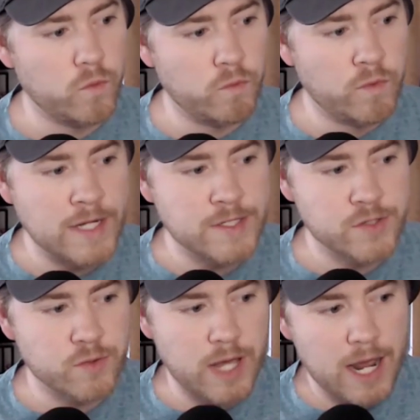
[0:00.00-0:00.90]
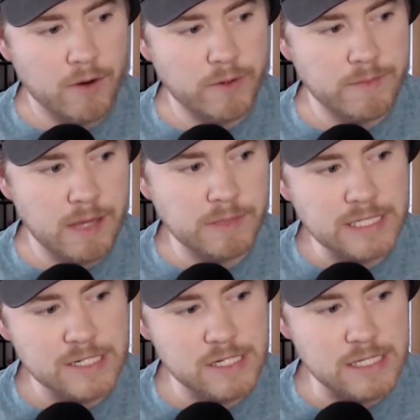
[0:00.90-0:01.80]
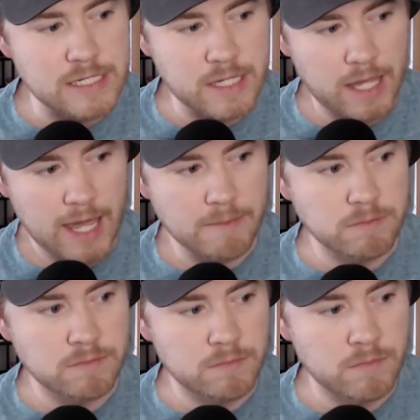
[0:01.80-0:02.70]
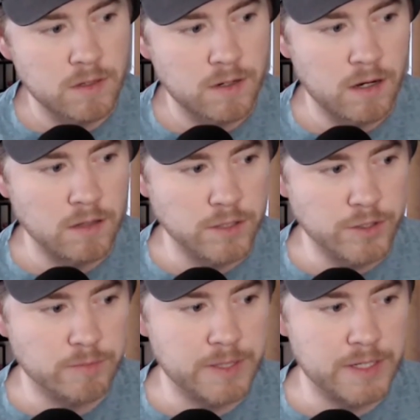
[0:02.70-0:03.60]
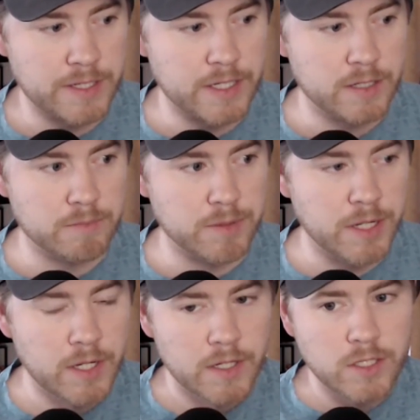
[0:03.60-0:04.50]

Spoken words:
that's sort of how we maybe see this game a little bit here. But